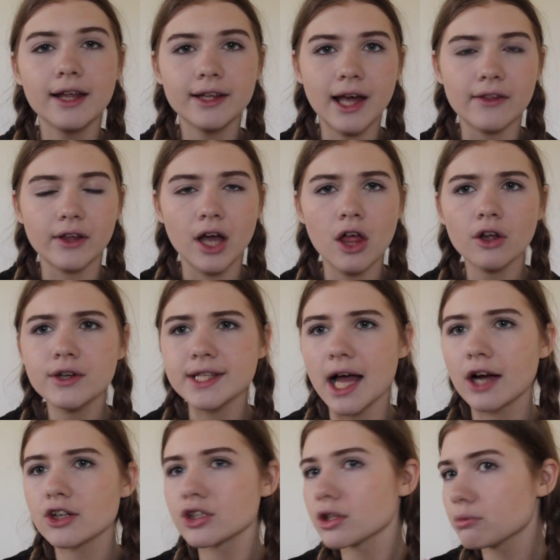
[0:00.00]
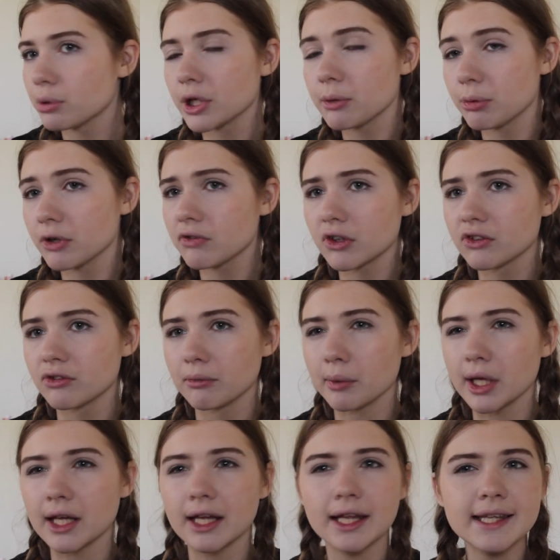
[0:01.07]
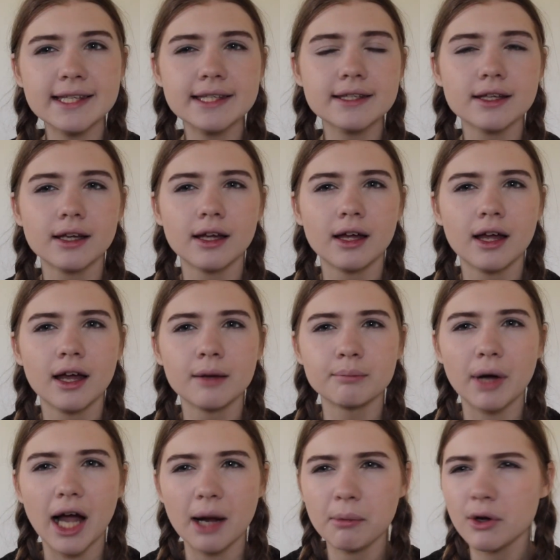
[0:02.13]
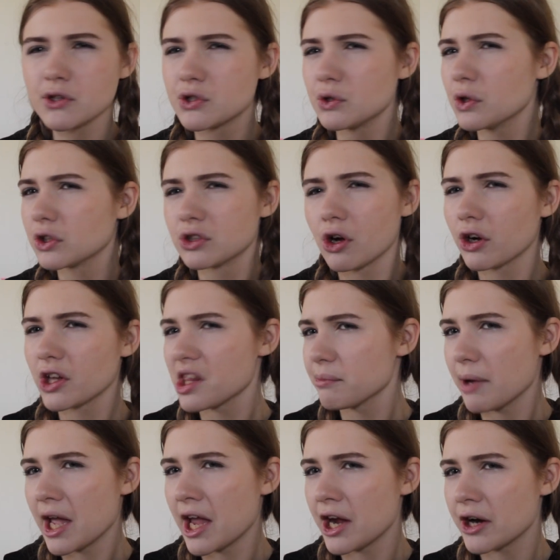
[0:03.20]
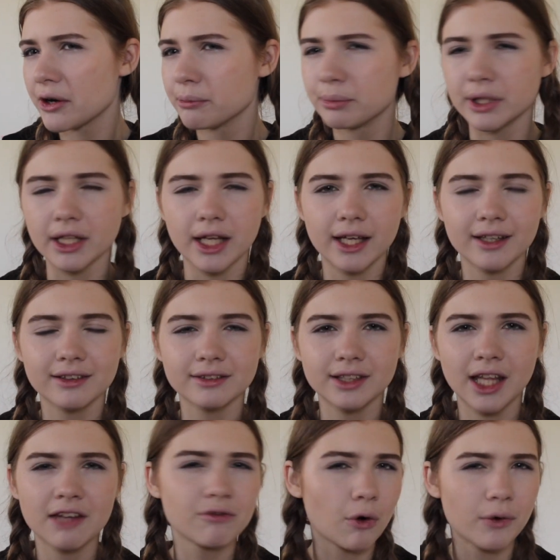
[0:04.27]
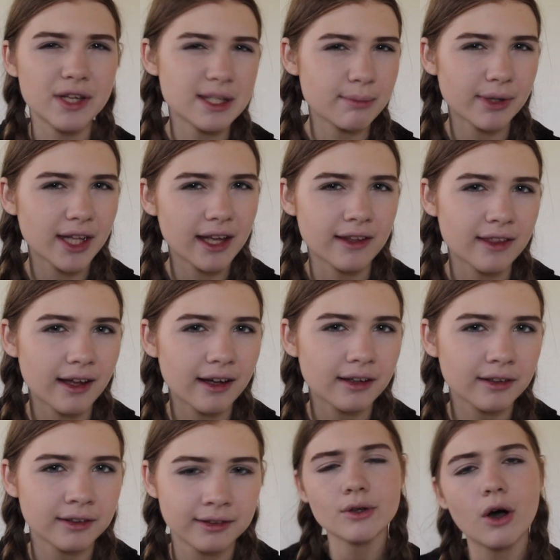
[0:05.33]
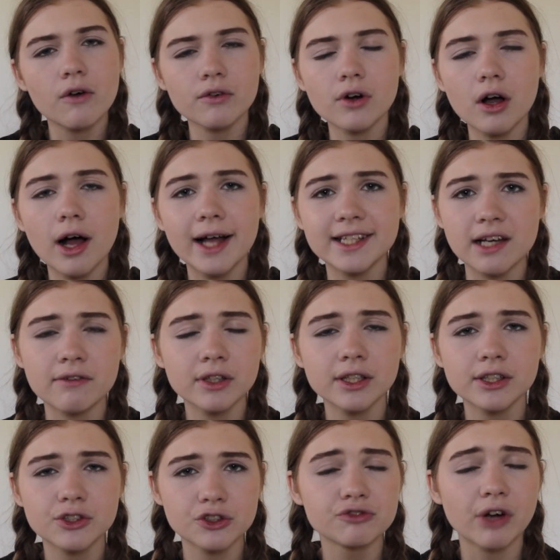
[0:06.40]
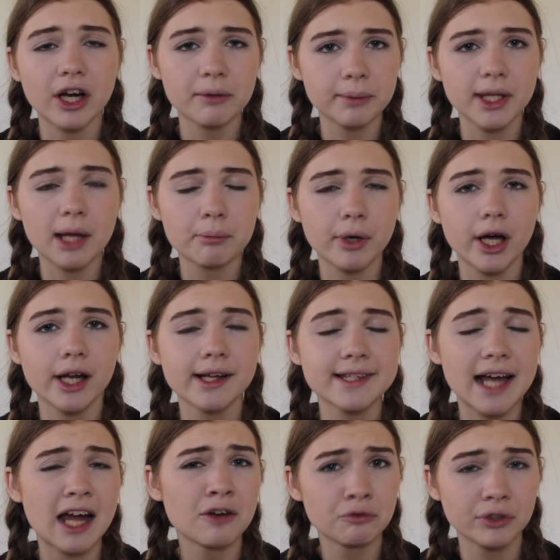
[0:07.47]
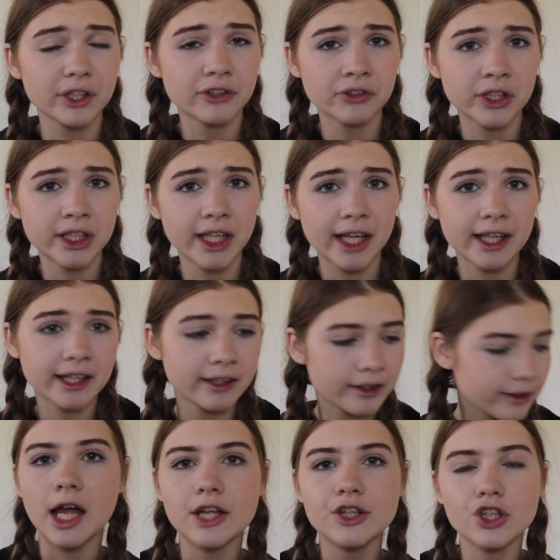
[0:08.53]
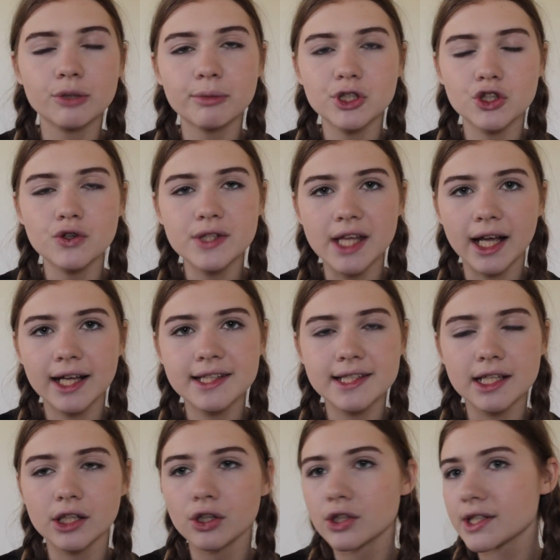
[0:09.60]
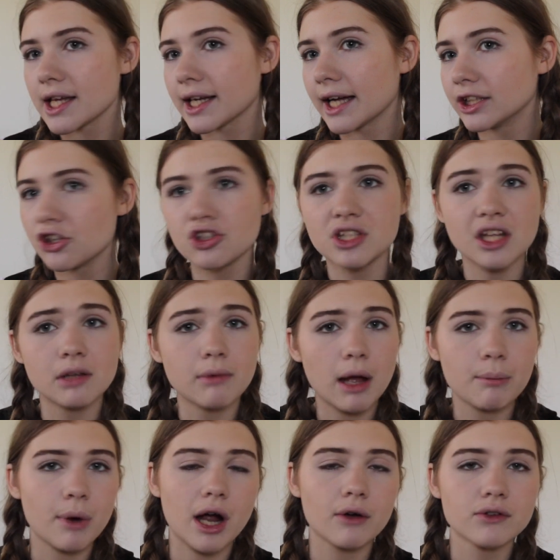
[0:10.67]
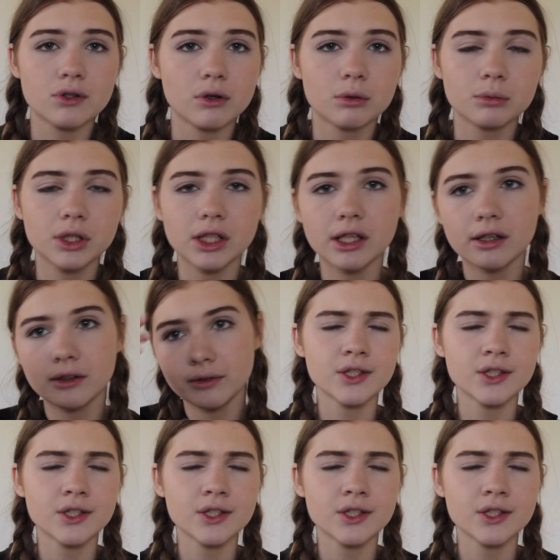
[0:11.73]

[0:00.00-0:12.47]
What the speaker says: And yeah, the color is actually pretty perfect for me. It is. My eyebrows do look darker than my hair, but like they've always been like that. So overall, I definitely do recommend that product. I really like it. It took me 2 seconds and it looks like I just did my brows normally.